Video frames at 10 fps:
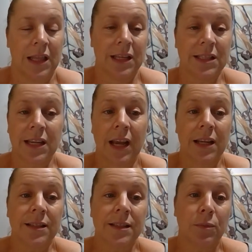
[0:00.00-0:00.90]
These
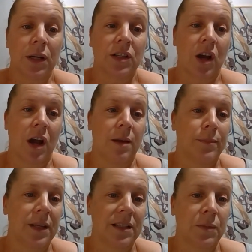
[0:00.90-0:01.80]
days, my
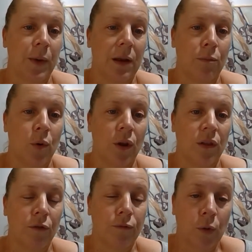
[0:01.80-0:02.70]
time is spent more in
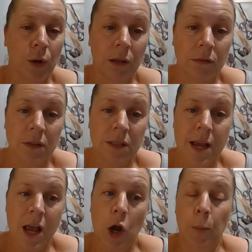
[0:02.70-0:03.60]
the foothills,
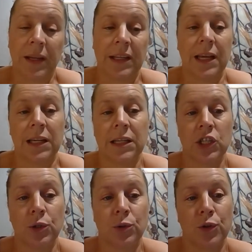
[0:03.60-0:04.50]
helping needy
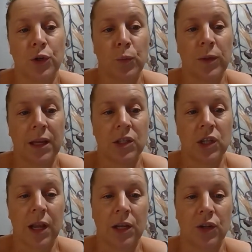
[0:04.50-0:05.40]
children with
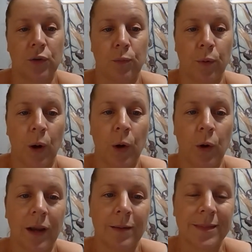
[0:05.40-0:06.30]
educational
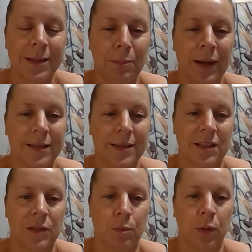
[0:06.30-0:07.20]
programs and basic
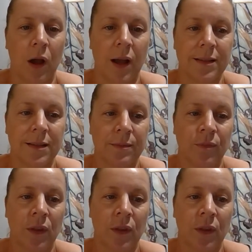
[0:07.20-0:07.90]
supplies